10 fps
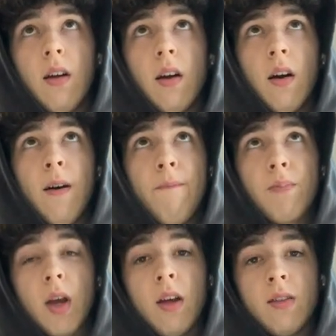
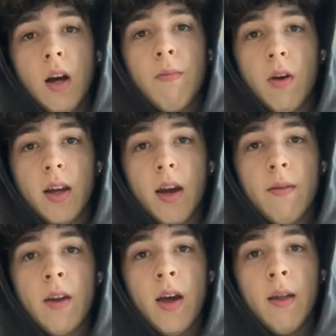upper
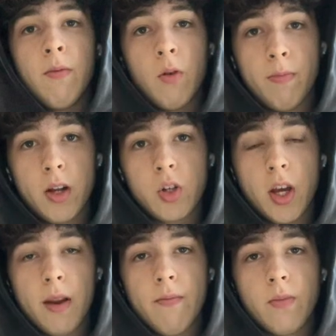again, and I'm doing bench
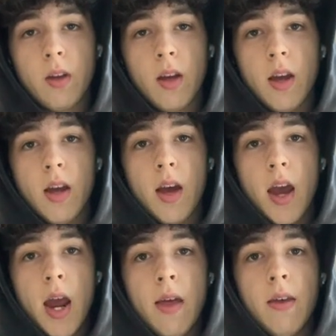again.
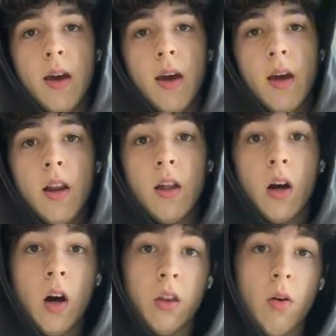And then
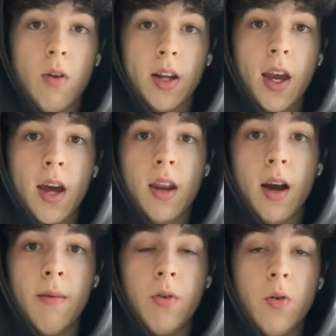on lower again,
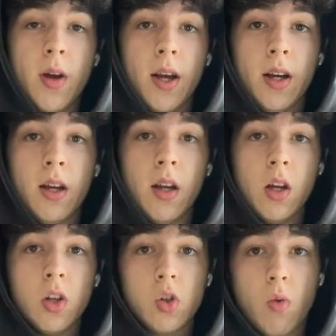I'm doing
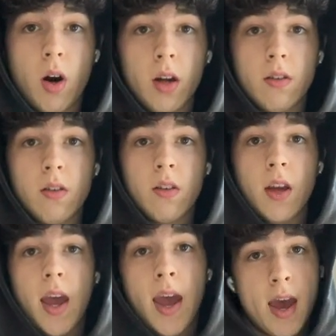squats
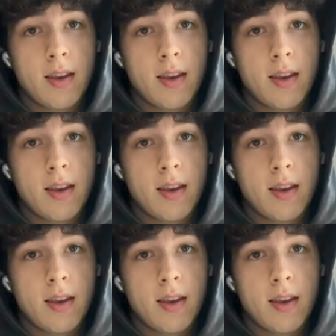and